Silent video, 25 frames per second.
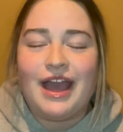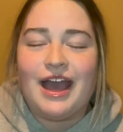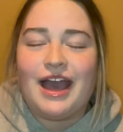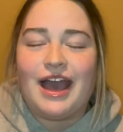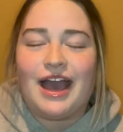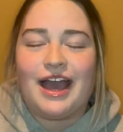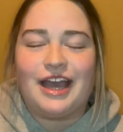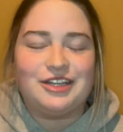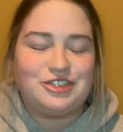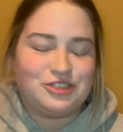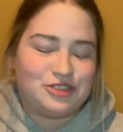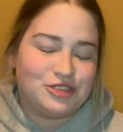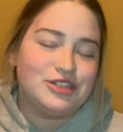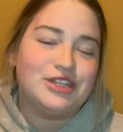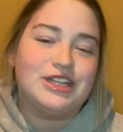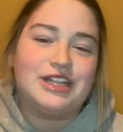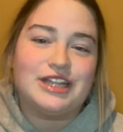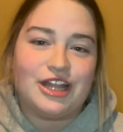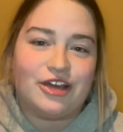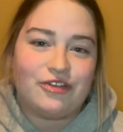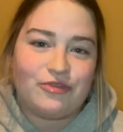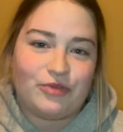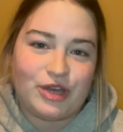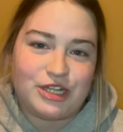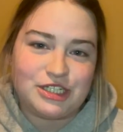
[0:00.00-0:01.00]
I truly
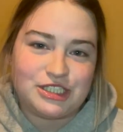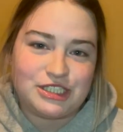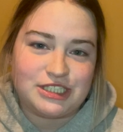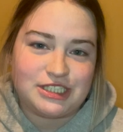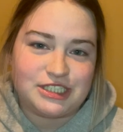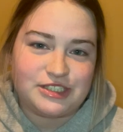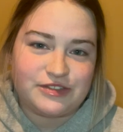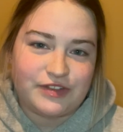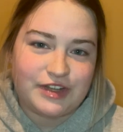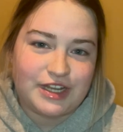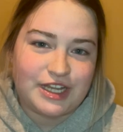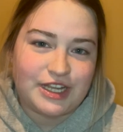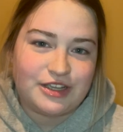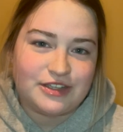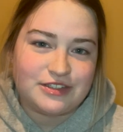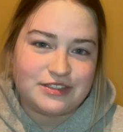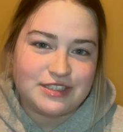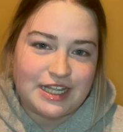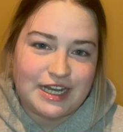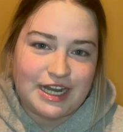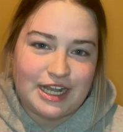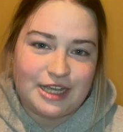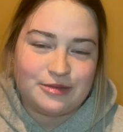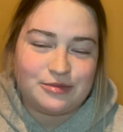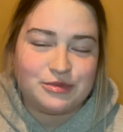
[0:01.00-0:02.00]
love watching these videos
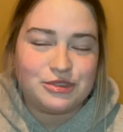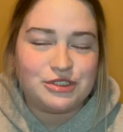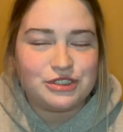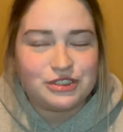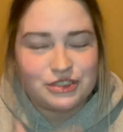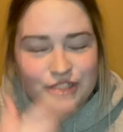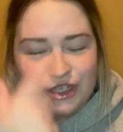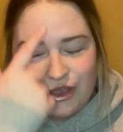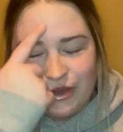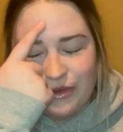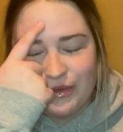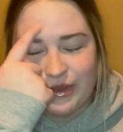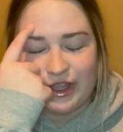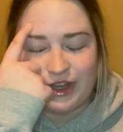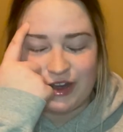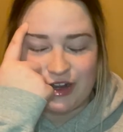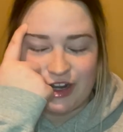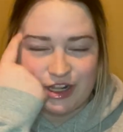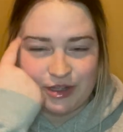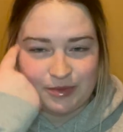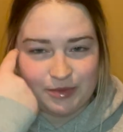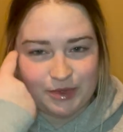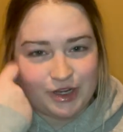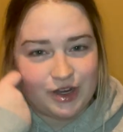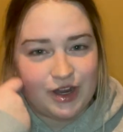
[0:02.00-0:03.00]
and I'm so
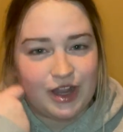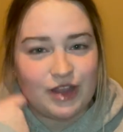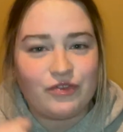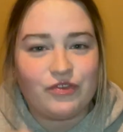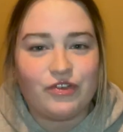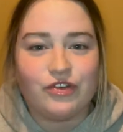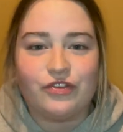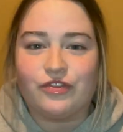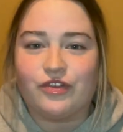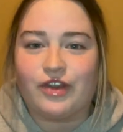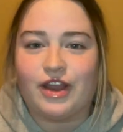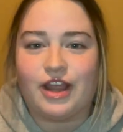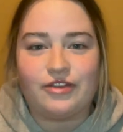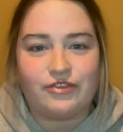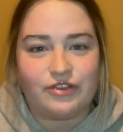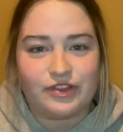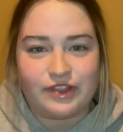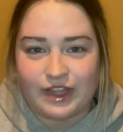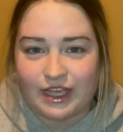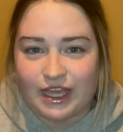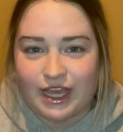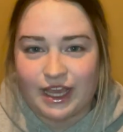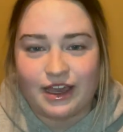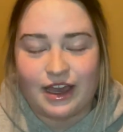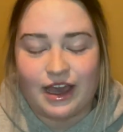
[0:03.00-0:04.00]
incredibly grateful for
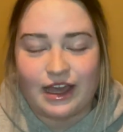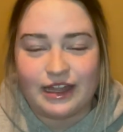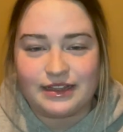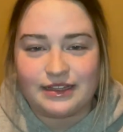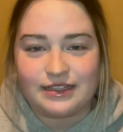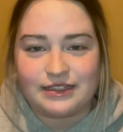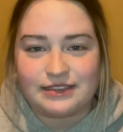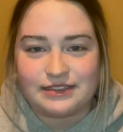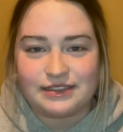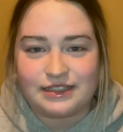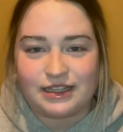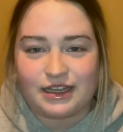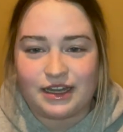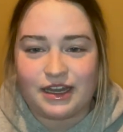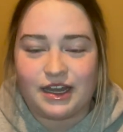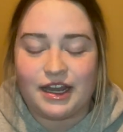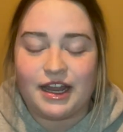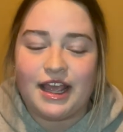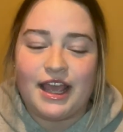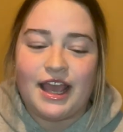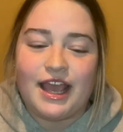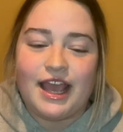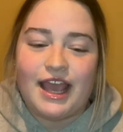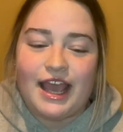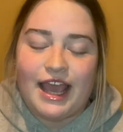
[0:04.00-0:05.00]
everything I got this year.
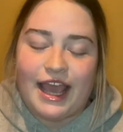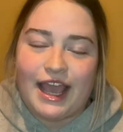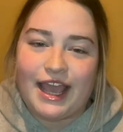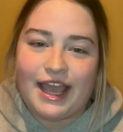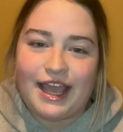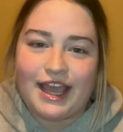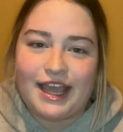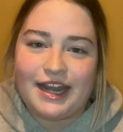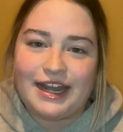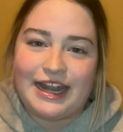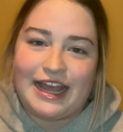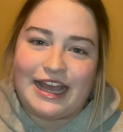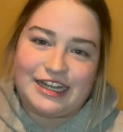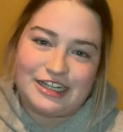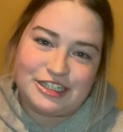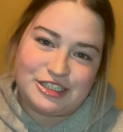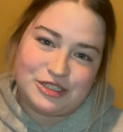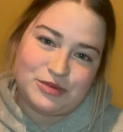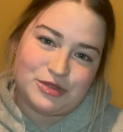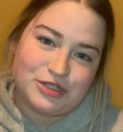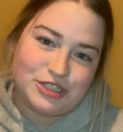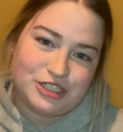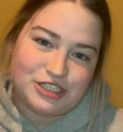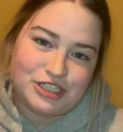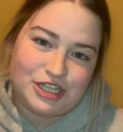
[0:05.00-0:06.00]
And I just
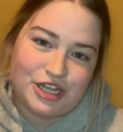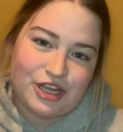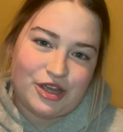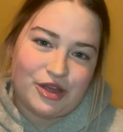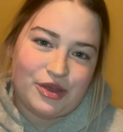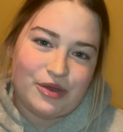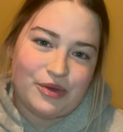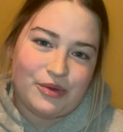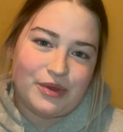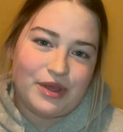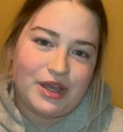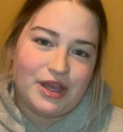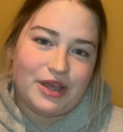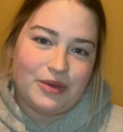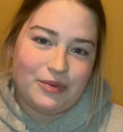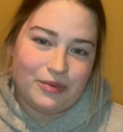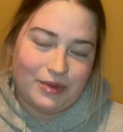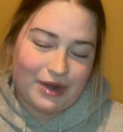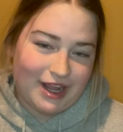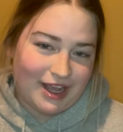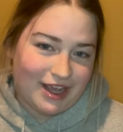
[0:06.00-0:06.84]
want to show what I